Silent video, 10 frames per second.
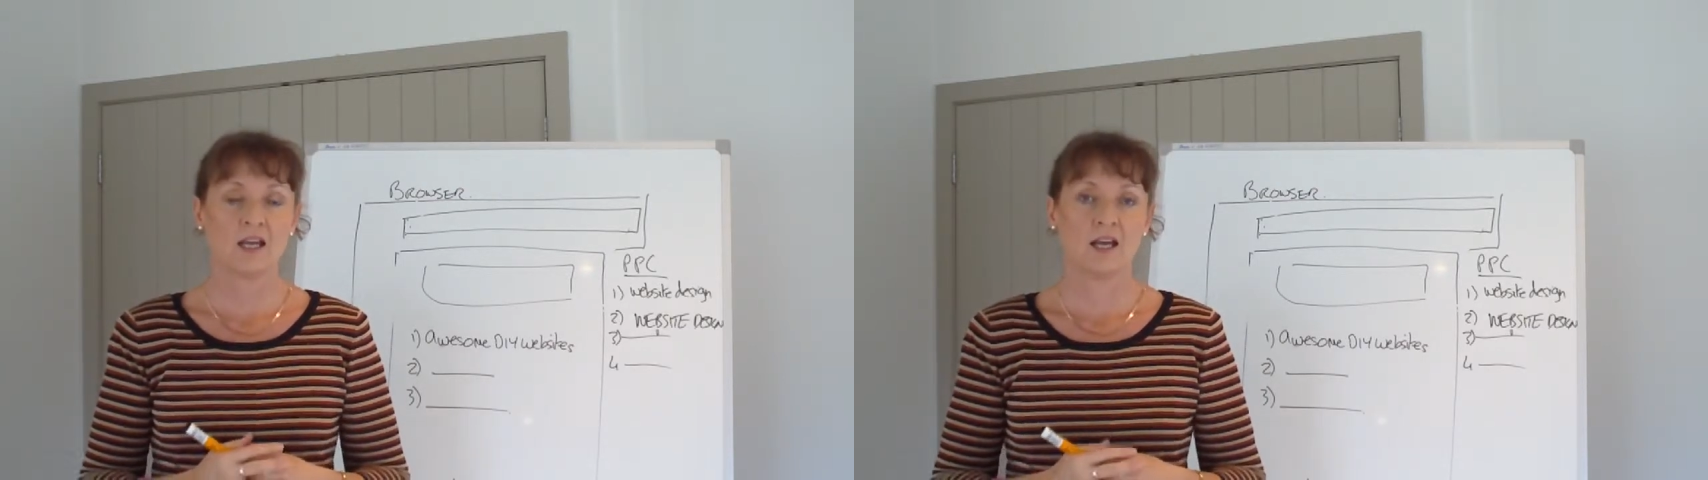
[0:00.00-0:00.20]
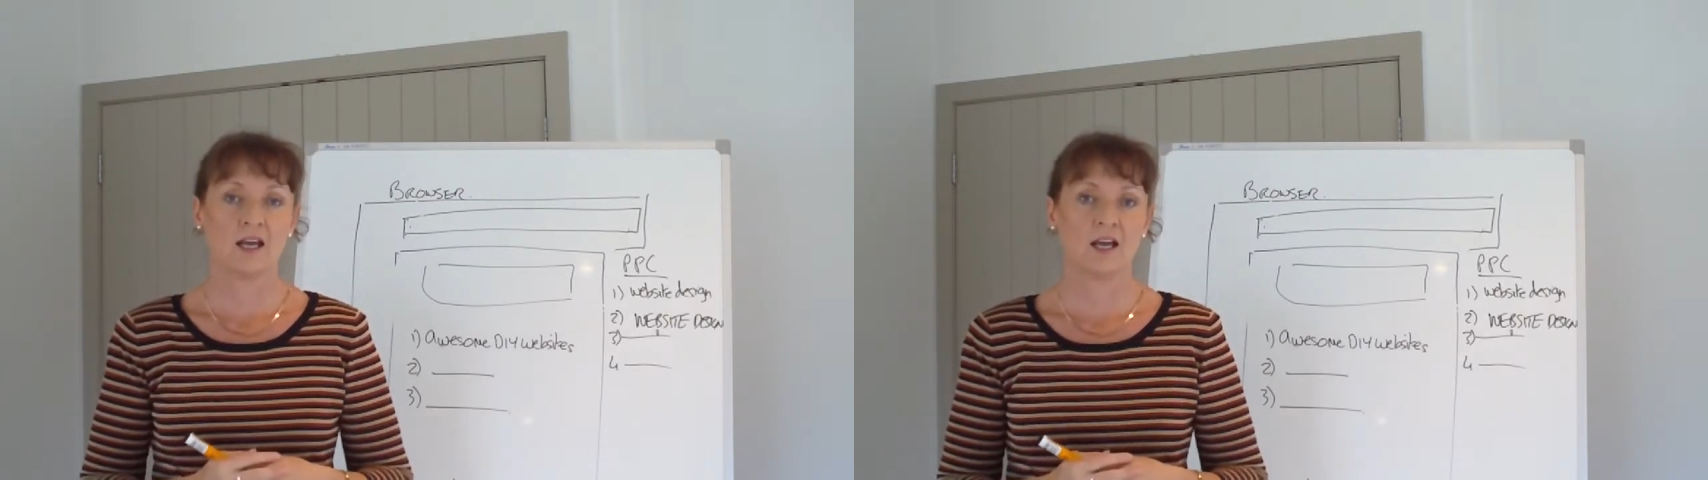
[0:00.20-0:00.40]

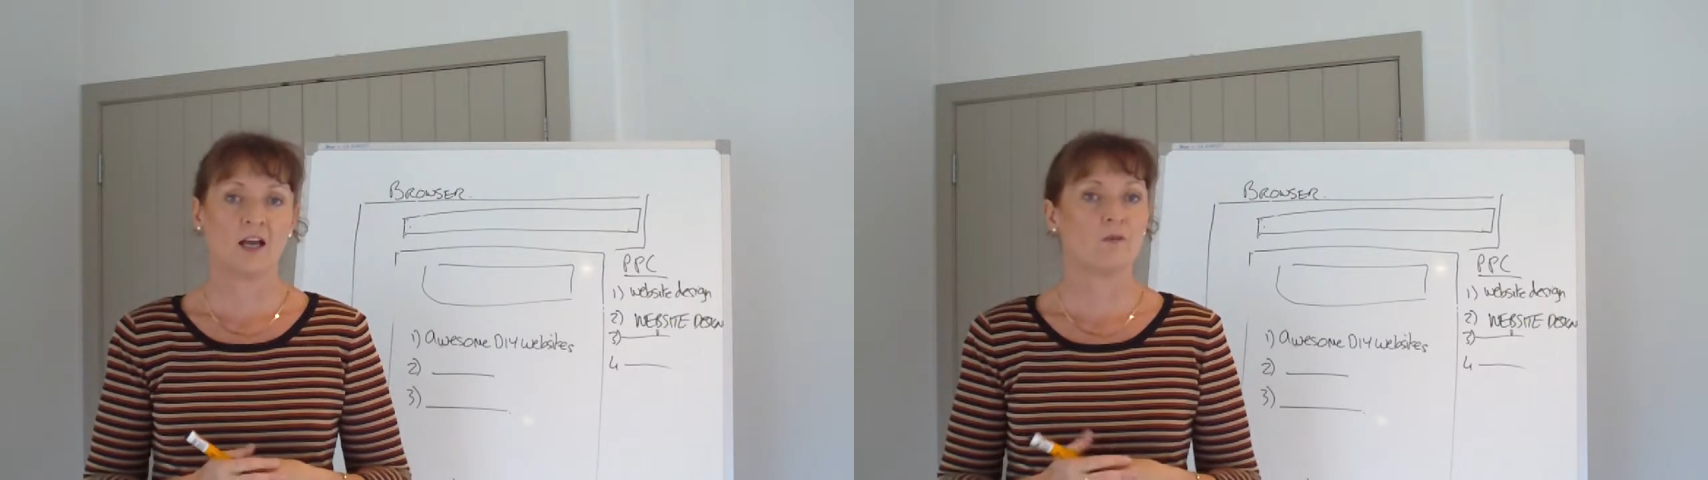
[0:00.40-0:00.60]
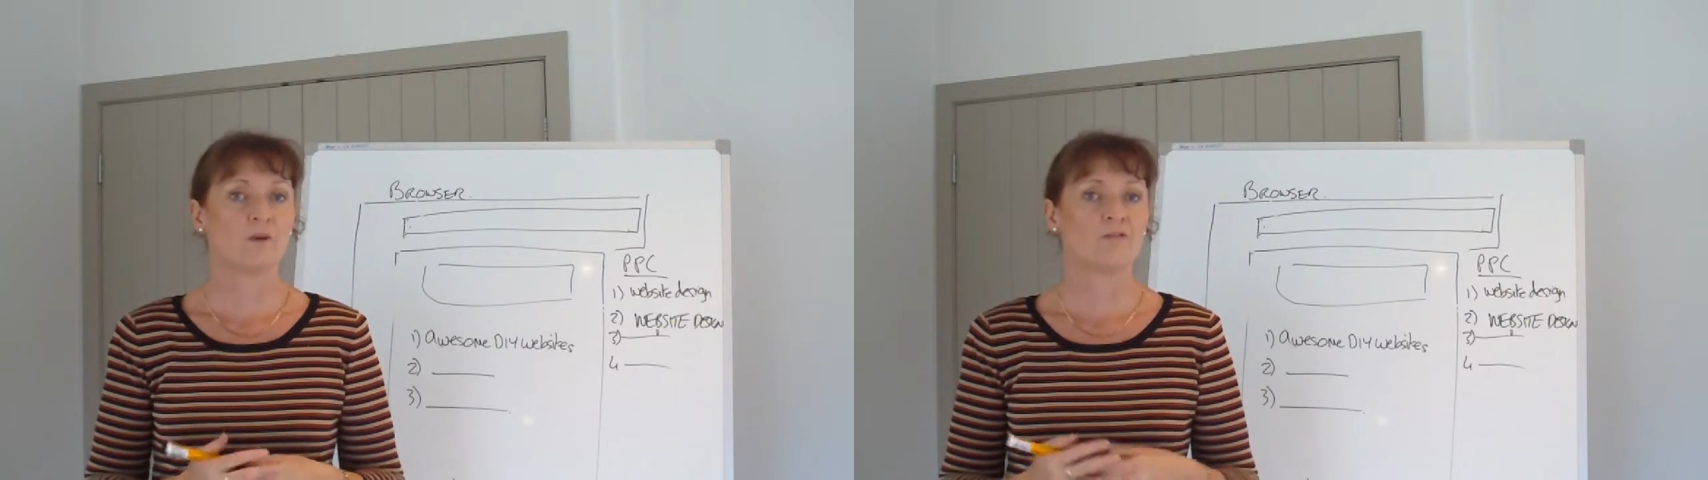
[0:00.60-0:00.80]

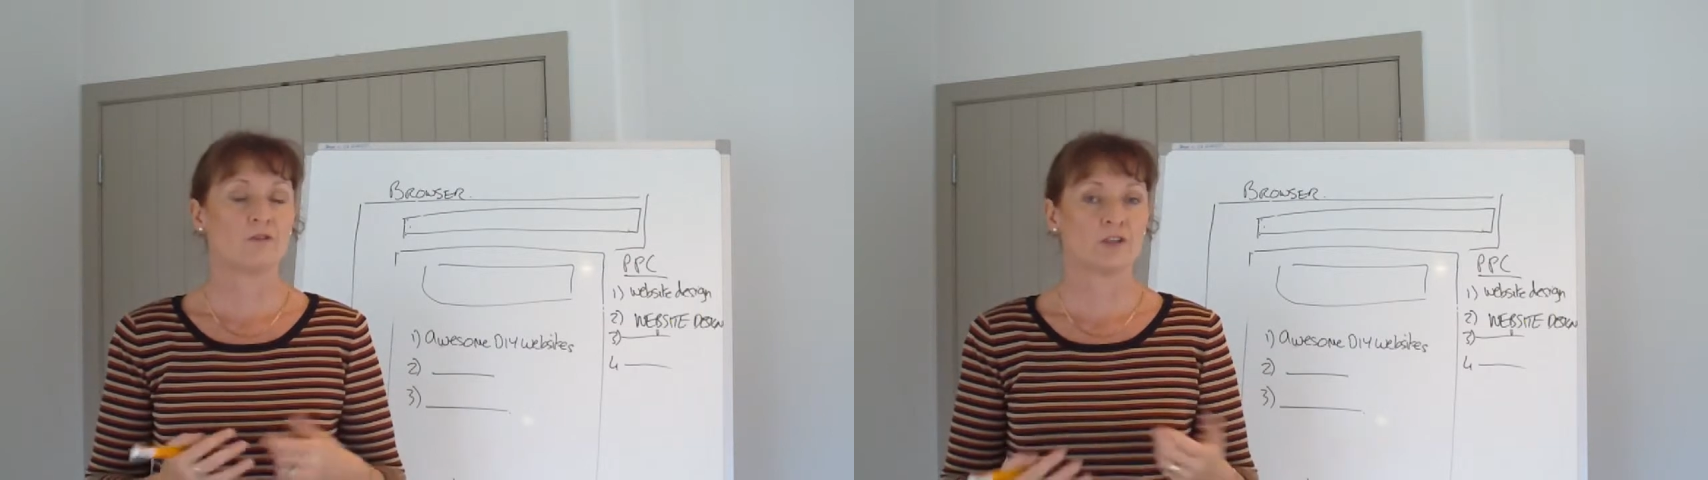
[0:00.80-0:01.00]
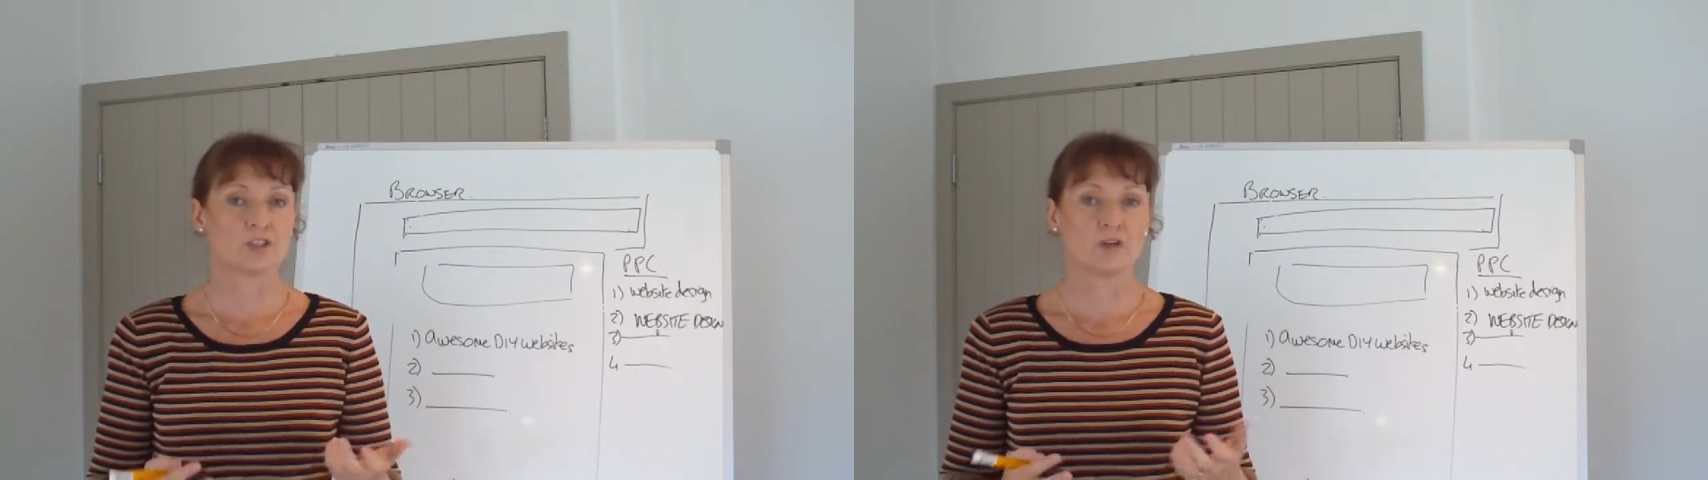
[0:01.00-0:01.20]

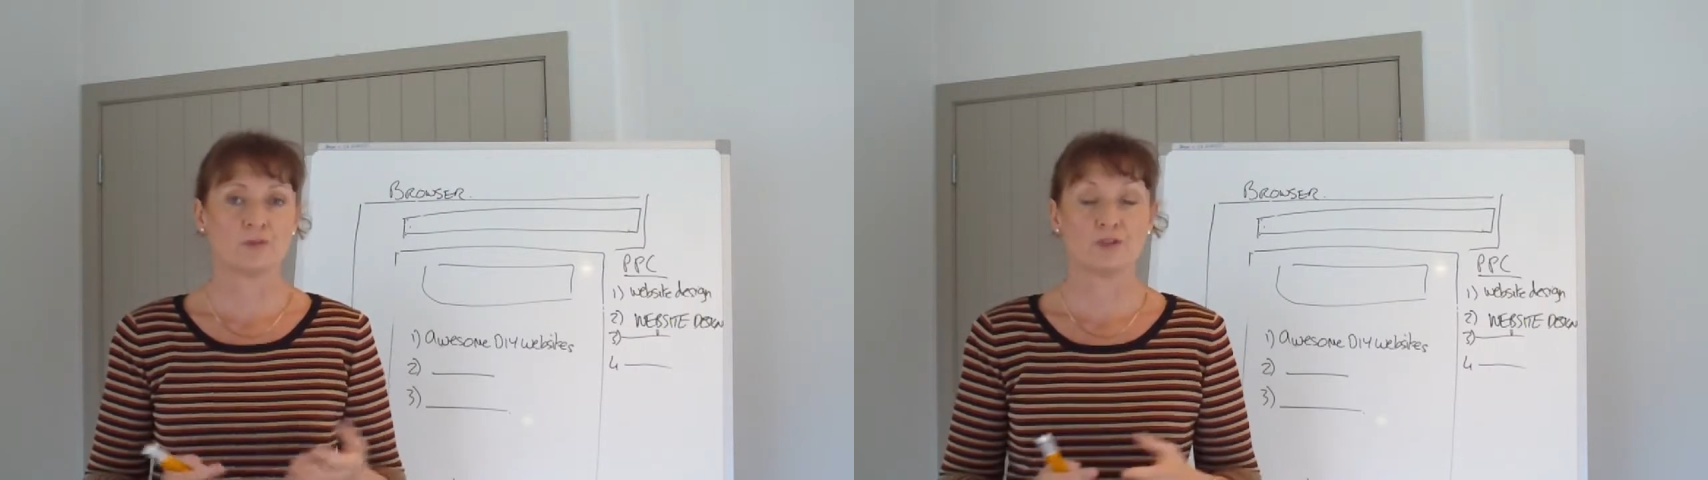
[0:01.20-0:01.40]
for example,